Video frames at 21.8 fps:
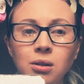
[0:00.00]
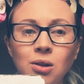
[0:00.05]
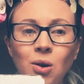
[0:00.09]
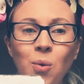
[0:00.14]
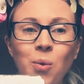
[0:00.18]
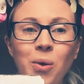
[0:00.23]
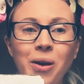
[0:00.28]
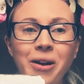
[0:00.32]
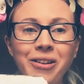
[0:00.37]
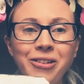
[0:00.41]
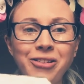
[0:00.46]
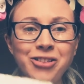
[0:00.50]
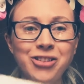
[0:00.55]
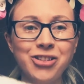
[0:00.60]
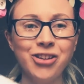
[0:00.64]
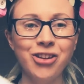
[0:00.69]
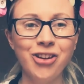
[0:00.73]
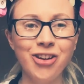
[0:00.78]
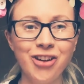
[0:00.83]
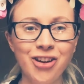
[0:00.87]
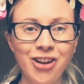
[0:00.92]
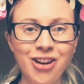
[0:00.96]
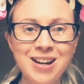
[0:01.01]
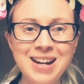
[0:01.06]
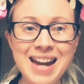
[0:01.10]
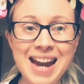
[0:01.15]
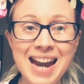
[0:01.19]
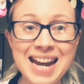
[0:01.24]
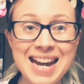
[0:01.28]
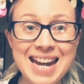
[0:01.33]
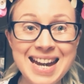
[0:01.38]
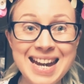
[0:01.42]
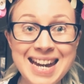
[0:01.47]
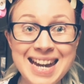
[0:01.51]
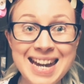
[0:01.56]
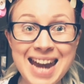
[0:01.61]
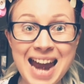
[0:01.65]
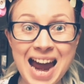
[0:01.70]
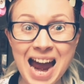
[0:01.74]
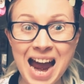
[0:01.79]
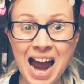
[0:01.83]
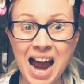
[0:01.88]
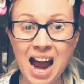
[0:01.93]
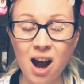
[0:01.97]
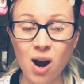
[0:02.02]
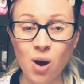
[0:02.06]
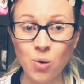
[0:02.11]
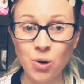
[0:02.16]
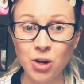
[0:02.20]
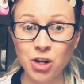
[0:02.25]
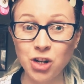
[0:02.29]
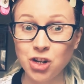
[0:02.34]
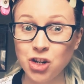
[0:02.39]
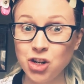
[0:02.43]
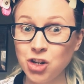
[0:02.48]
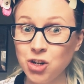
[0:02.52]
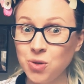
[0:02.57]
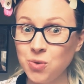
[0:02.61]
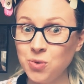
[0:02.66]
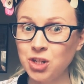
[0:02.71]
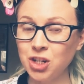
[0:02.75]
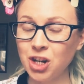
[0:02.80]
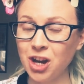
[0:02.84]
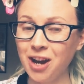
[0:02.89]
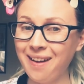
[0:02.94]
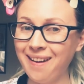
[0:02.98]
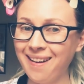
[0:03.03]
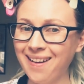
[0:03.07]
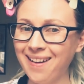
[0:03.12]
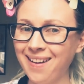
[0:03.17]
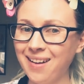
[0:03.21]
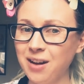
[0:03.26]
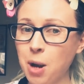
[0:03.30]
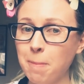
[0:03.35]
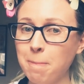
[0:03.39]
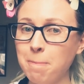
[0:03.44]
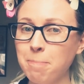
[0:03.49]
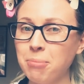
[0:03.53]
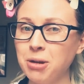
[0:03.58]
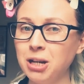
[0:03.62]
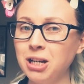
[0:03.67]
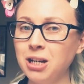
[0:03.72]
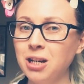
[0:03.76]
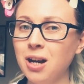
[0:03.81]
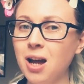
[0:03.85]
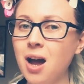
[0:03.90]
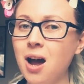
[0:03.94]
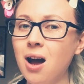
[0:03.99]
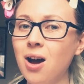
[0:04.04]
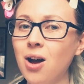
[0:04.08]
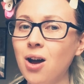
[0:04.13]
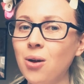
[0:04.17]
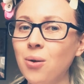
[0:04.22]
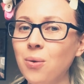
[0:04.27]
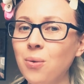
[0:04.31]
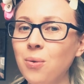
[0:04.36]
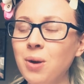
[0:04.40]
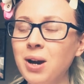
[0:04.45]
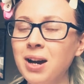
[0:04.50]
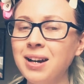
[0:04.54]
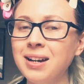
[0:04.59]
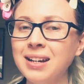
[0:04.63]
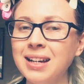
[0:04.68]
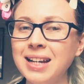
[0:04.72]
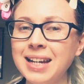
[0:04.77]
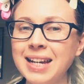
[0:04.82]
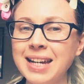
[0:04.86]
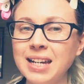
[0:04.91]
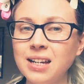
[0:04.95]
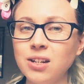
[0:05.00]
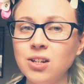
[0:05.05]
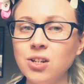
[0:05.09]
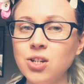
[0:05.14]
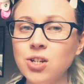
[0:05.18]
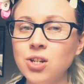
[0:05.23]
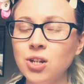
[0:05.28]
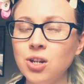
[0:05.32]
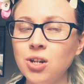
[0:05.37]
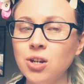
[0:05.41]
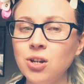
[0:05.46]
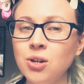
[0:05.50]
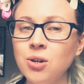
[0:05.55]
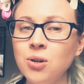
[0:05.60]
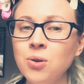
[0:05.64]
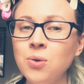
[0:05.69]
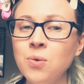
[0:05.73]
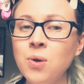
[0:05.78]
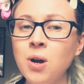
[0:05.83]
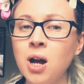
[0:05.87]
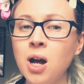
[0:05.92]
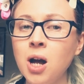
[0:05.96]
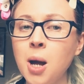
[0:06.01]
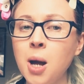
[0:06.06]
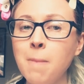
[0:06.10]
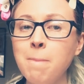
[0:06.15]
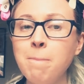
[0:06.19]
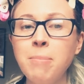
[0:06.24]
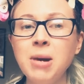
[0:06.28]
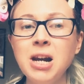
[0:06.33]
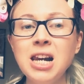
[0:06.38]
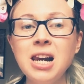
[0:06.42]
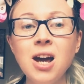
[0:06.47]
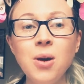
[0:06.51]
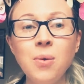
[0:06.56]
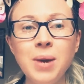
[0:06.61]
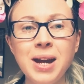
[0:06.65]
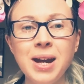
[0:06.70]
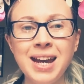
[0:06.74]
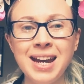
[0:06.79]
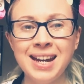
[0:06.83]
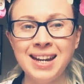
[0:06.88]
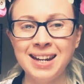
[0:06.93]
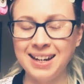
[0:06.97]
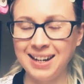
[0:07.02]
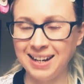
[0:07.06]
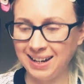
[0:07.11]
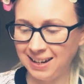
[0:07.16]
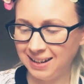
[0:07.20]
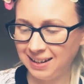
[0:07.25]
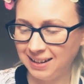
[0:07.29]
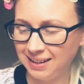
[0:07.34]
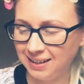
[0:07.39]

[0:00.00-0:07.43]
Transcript: Well done. Now can you turn blow into blowing?